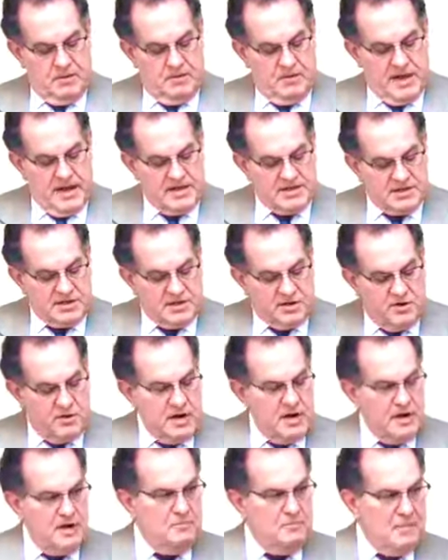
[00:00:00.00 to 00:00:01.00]
Well, that's
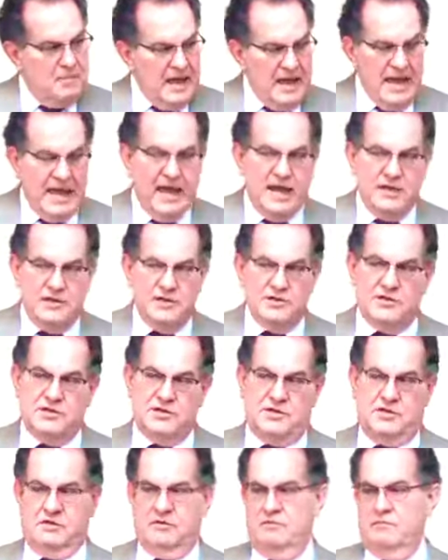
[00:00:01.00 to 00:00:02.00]
according to
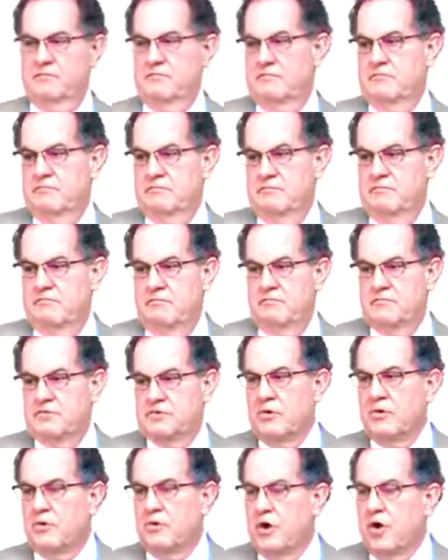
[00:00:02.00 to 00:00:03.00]
man's
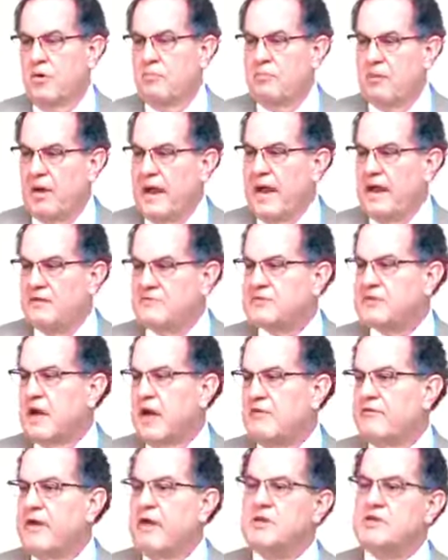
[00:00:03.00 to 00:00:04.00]
so-called plan of
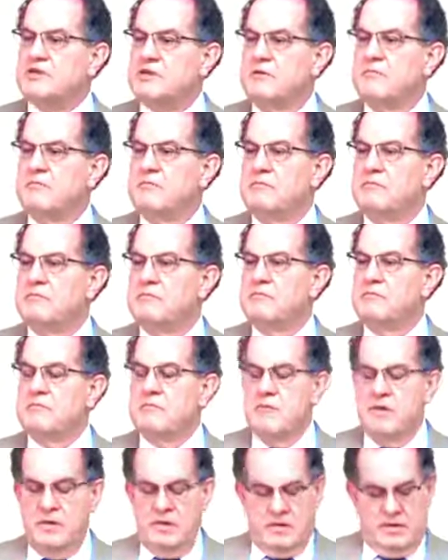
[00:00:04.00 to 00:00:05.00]
salvation.
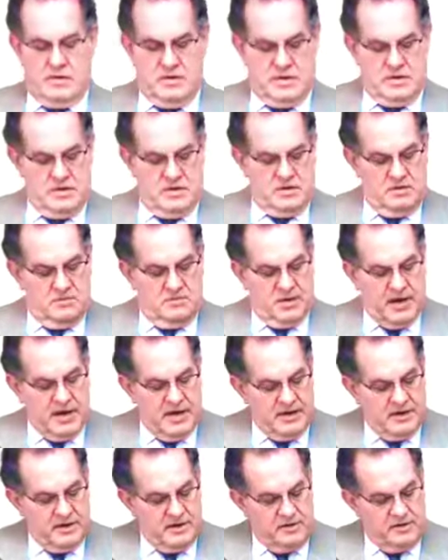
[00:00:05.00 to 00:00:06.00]

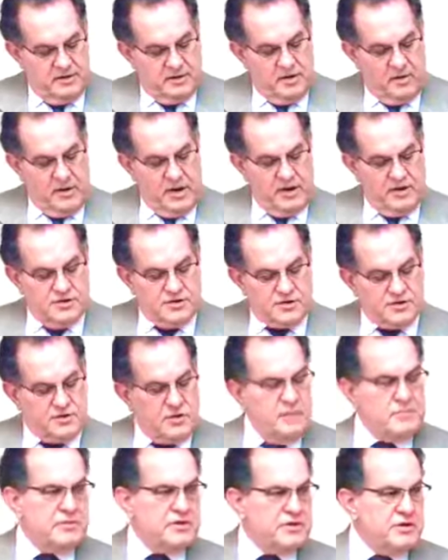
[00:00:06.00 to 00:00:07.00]
But according to
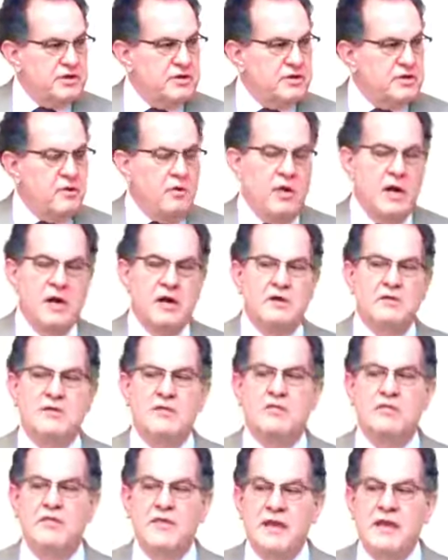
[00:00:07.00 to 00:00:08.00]
Scripture, according
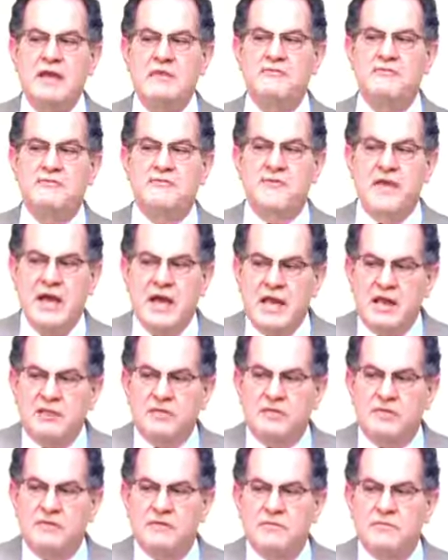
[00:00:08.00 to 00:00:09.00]
to the
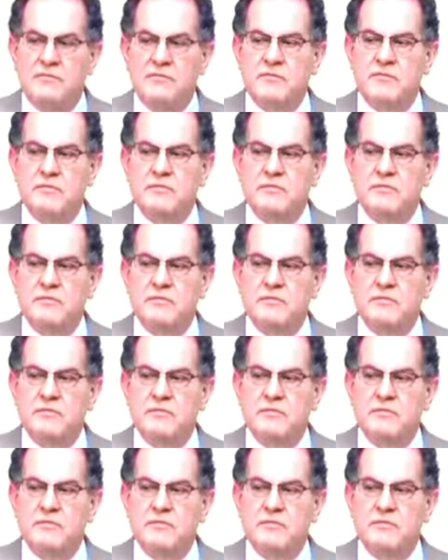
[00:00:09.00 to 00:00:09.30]
faith